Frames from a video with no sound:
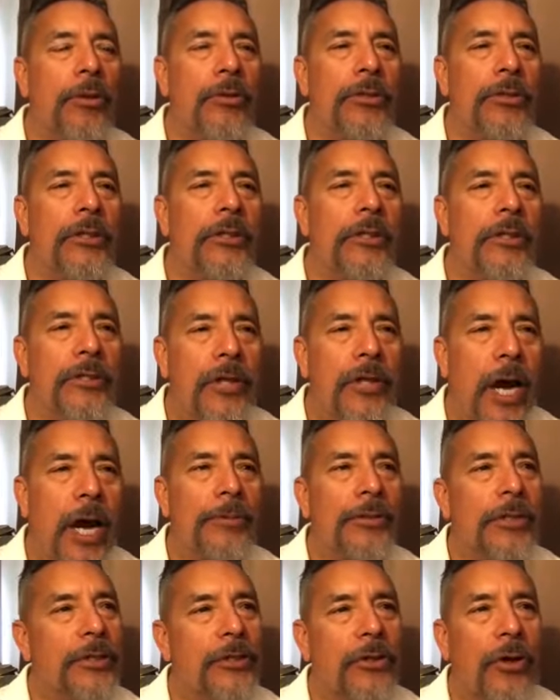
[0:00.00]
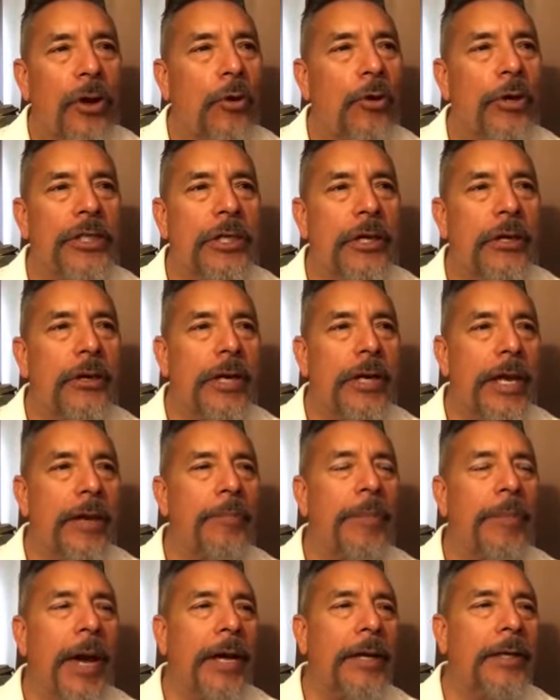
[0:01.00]
losing their jobs is always going to
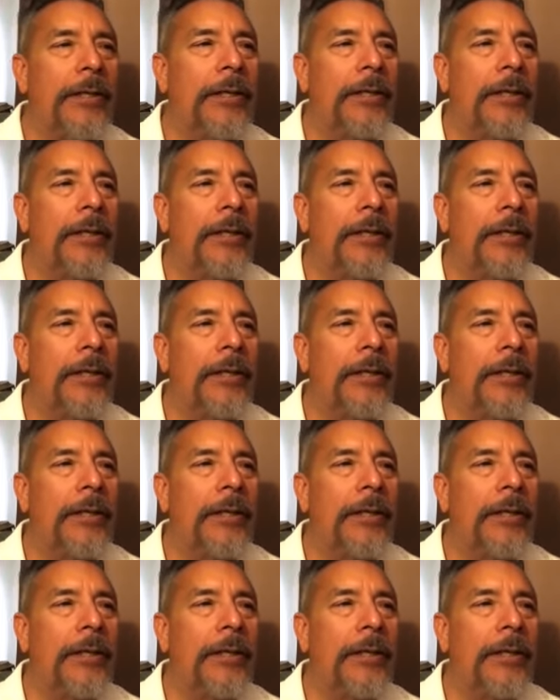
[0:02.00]
impact